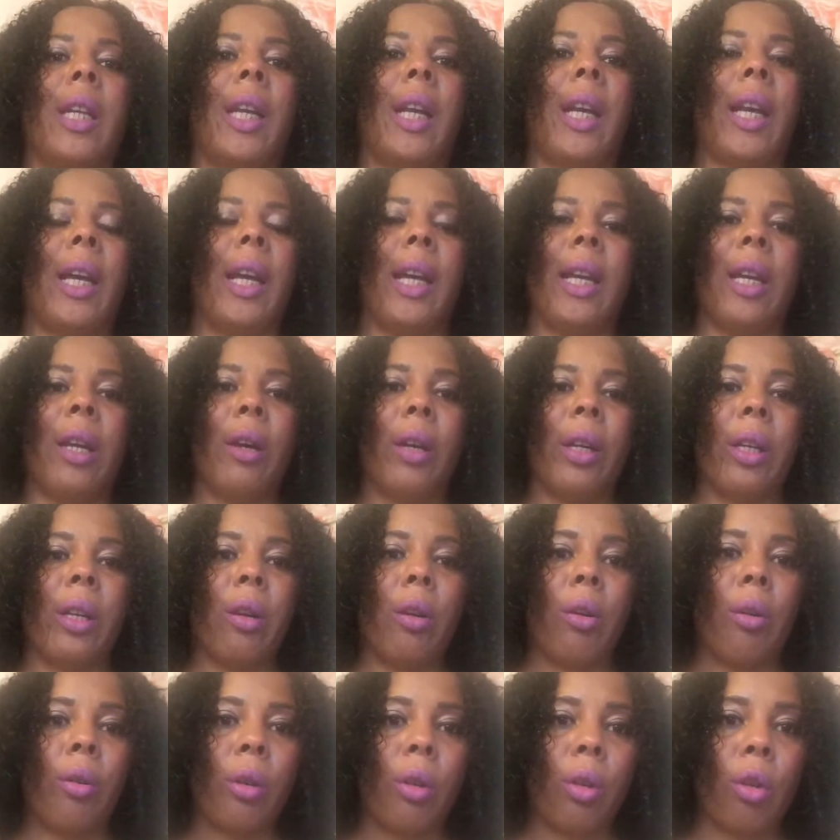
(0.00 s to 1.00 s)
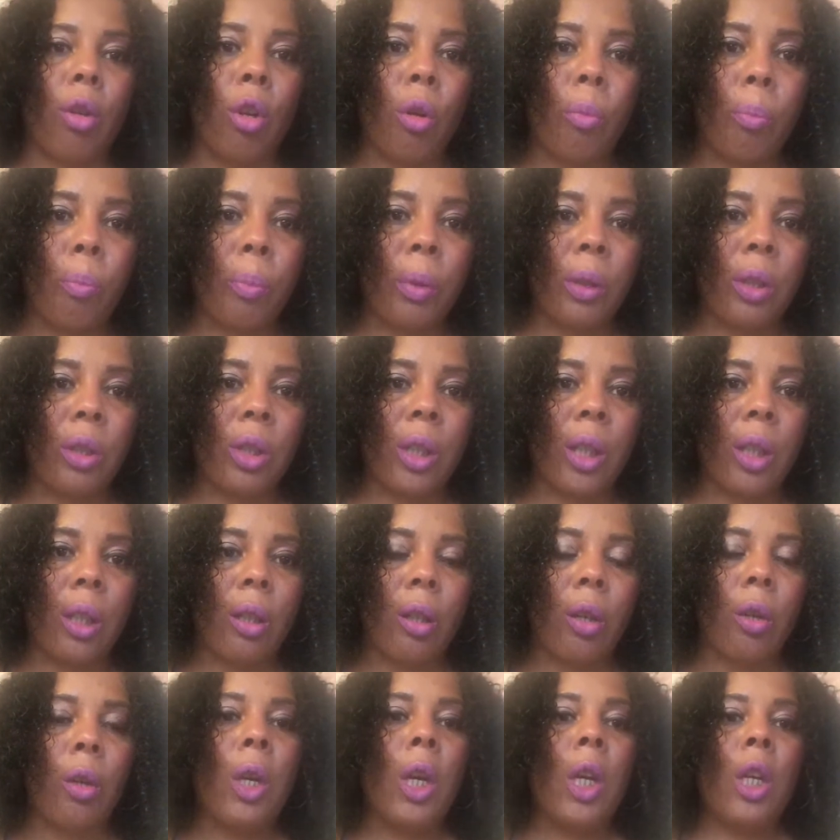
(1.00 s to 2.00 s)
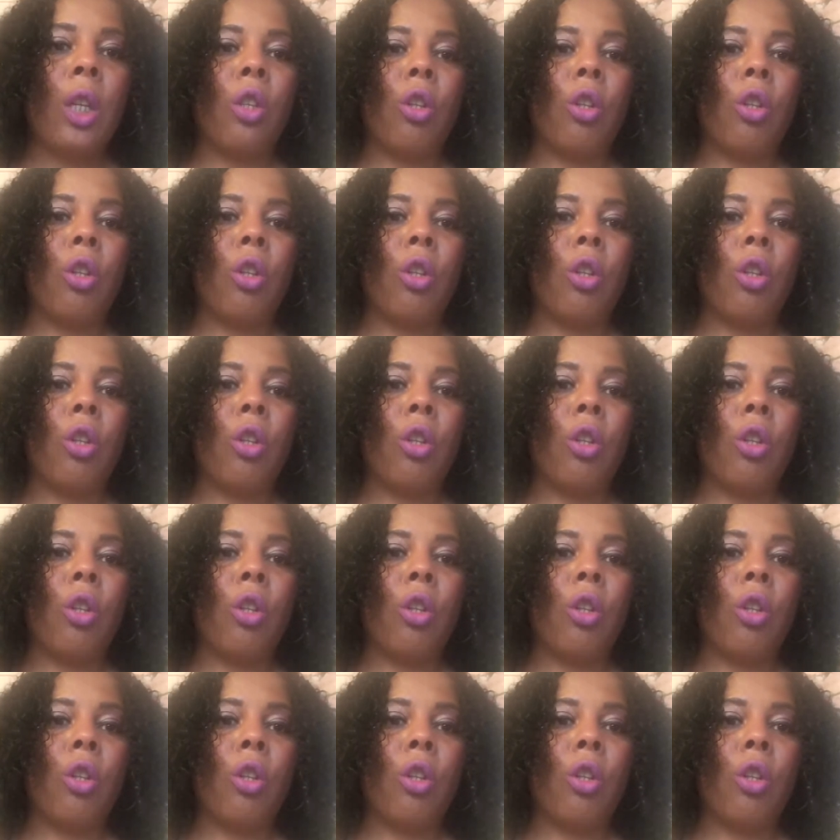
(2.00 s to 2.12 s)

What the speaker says: hey, I can't accomplish that goal.